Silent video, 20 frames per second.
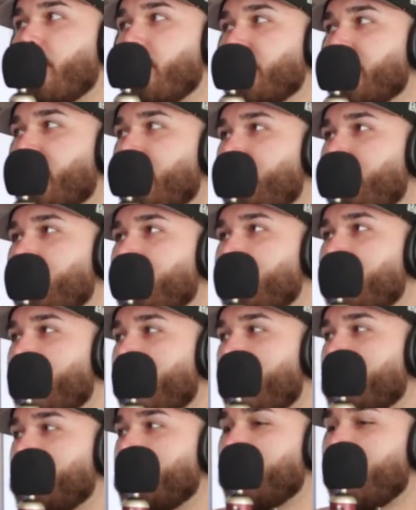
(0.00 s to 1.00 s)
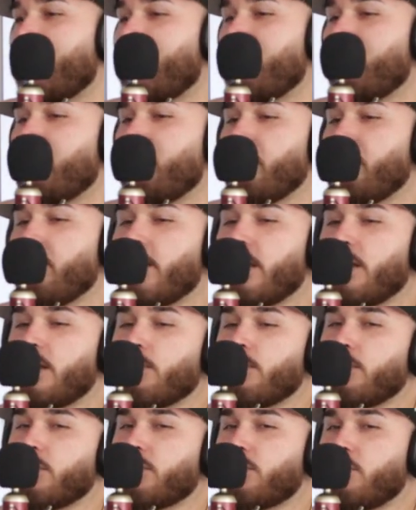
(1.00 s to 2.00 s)
I was like, yo, like I just can't do it
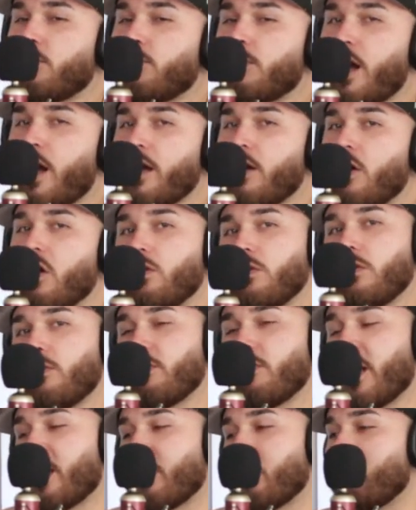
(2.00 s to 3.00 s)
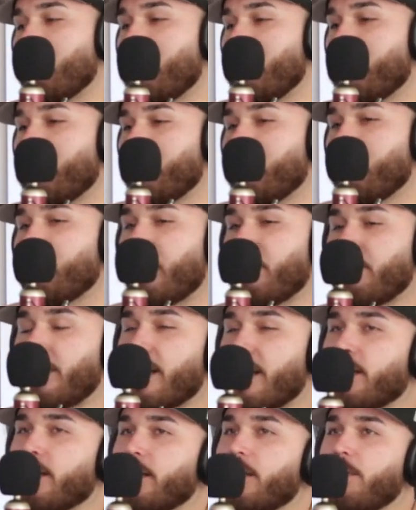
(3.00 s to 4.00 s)
anymore. So when I go when I go near you, I'm
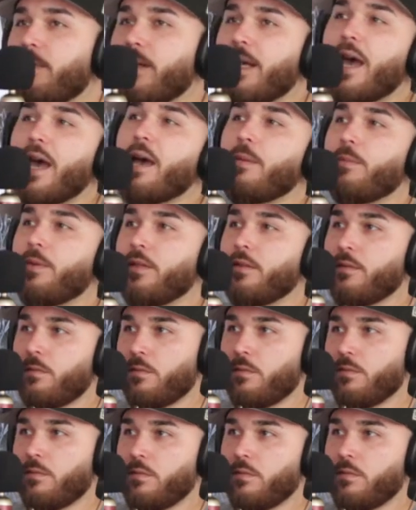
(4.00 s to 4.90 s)
not gonna be happy.